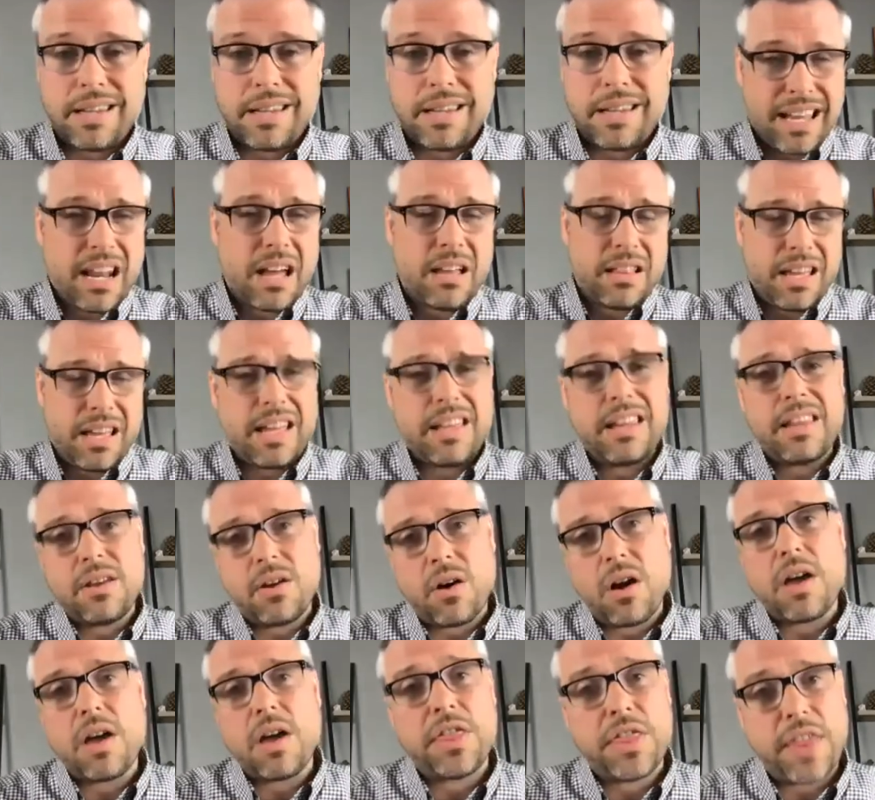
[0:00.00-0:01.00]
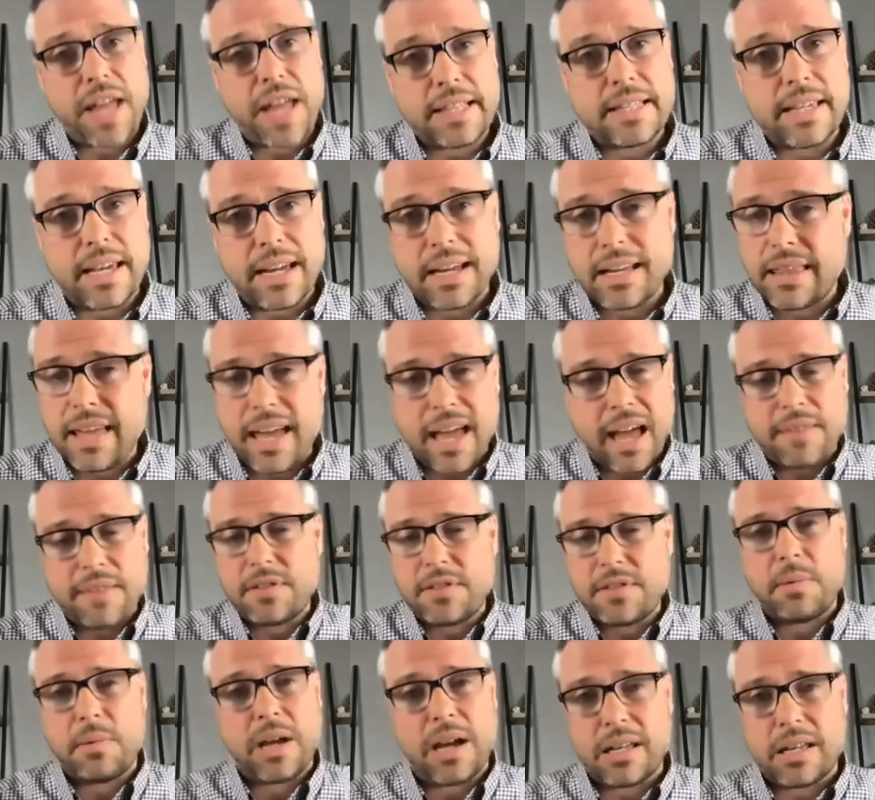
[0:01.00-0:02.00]
and they're authentic, they have to
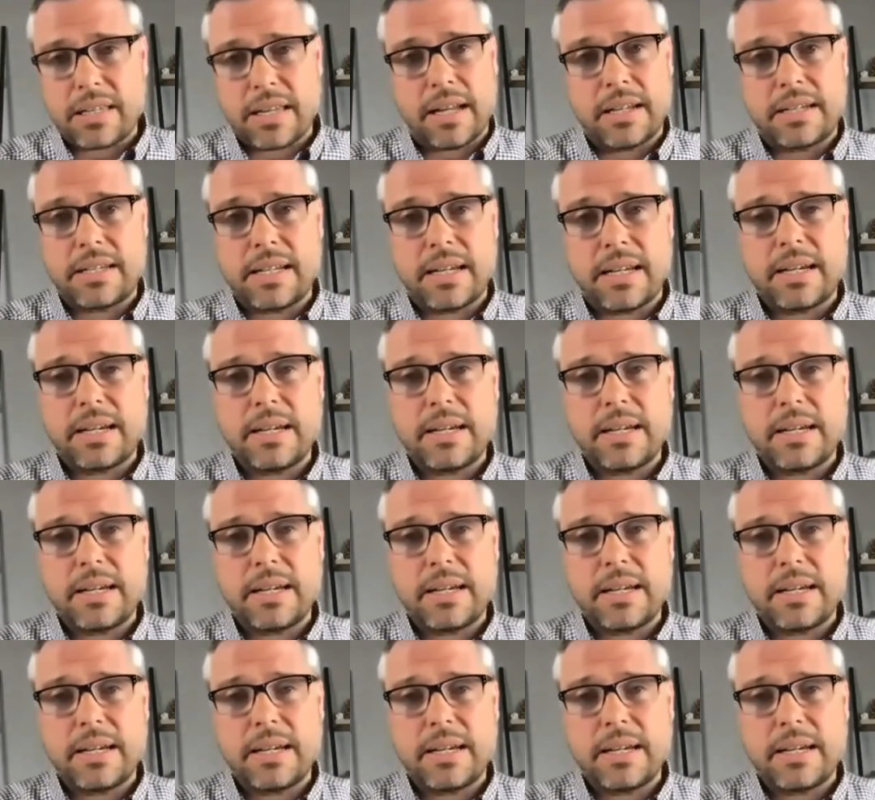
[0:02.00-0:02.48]
be authentic,